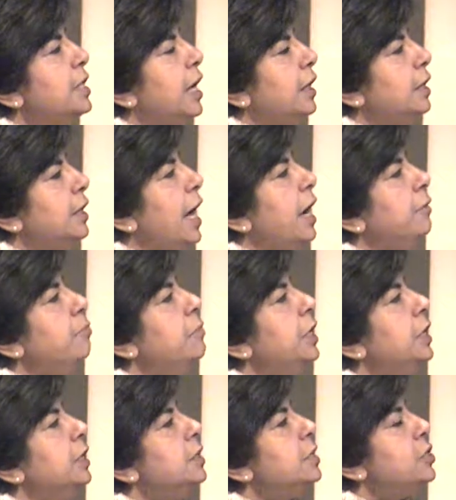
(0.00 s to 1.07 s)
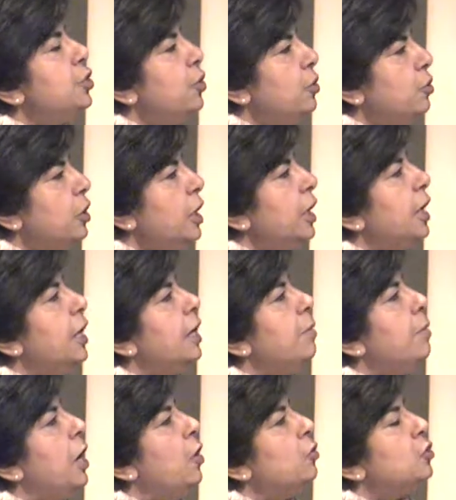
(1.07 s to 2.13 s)
And that means, thinking
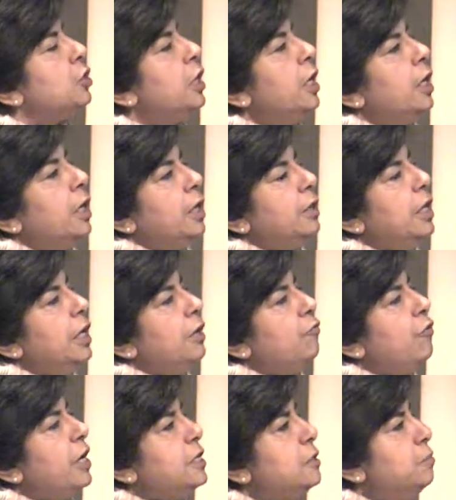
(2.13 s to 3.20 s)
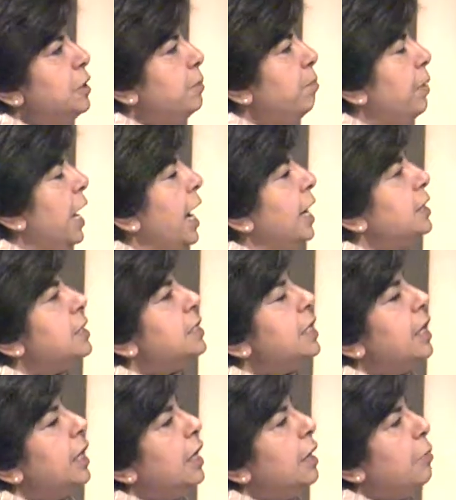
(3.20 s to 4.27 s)
about the investment plans,
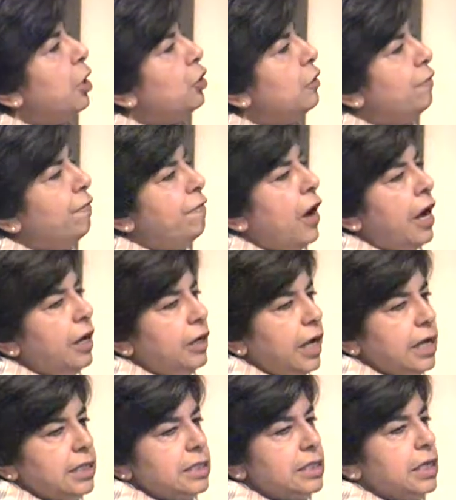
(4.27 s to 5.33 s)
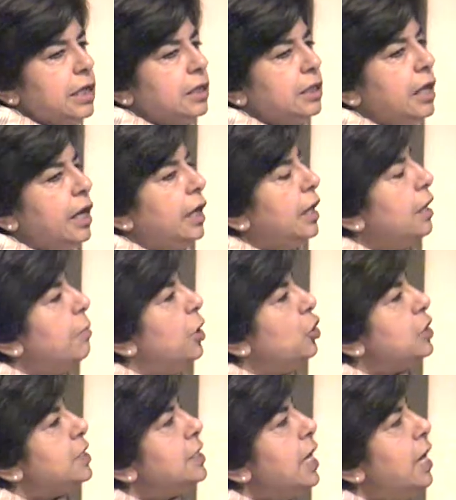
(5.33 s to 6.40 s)
thinking about the financing, thinking about
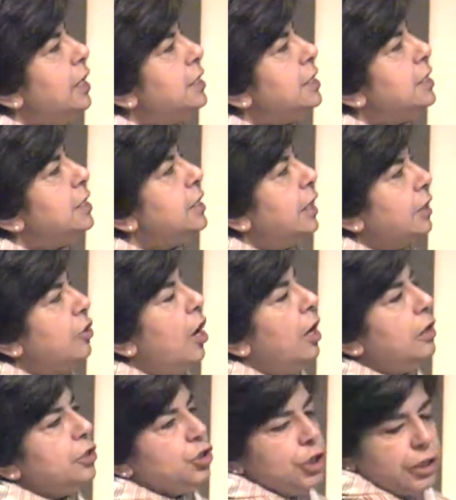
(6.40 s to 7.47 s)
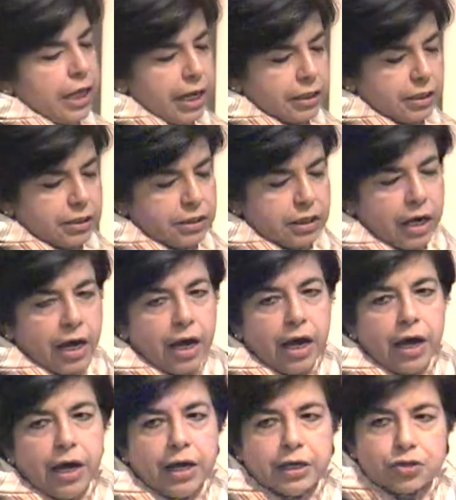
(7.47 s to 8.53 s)
the science and technology that
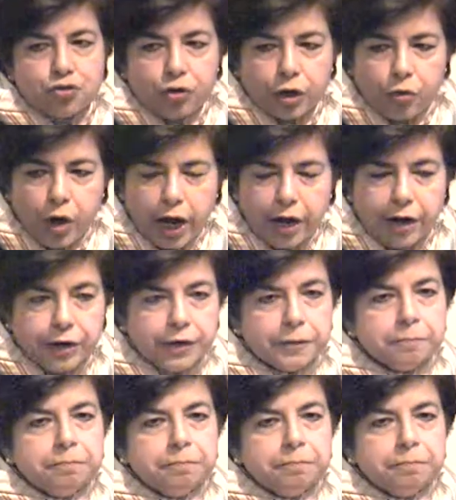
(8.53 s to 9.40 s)
is required.